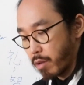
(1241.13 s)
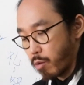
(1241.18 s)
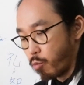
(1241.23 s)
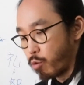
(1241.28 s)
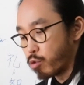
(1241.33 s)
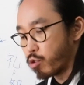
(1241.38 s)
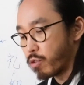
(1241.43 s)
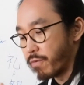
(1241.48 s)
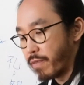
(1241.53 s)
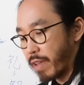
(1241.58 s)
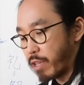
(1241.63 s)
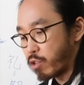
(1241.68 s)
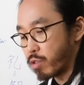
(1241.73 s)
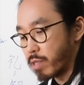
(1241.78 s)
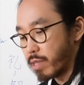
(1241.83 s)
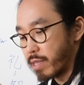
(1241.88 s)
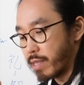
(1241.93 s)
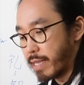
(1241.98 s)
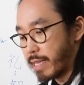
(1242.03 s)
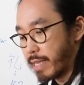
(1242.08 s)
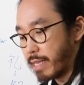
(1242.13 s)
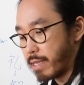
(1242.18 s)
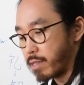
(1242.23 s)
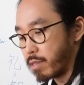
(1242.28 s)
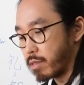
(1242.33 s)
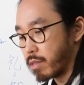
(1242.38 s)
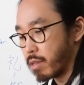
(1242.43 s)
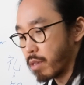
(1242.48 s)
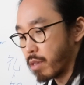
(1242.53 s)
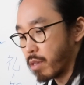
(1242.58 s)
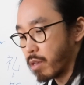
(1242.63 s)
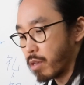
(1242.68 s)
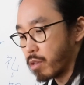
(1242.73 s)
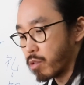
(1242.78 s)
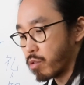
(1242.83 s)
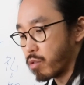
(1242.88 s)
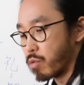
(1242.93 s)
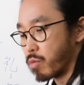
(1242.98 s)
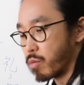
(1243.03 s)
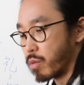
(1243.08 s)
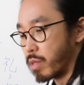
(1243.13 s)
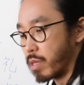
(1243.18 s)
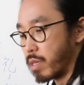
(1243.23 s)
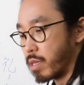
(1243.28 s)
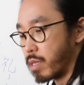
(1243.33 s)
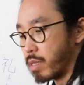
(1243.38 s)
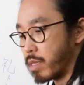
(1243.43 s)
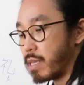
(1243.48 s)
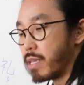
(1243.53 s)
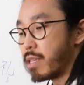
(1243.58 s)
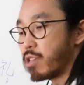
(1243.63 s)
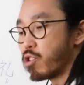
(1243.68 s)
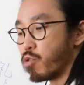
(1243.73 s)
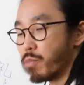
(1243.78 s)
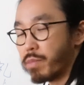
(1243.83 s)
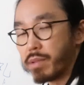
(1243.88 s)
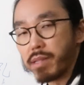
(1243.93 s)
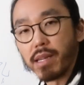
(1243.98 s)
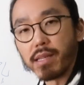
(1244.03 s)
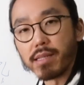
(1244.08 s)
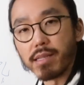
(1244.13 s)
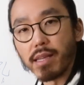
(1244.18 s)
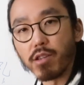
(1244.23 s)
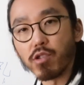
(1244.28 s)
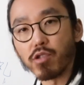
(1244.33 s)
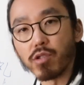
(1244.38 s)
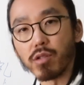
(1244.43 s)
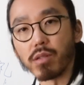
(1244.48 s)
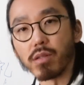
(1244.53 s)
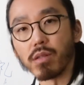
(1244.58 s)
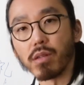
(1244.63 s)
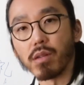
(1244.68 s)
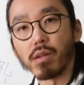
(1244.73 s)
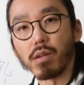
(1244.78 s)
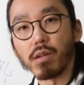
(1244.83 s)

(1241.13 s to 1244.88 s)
which eventually leads to the dehumanization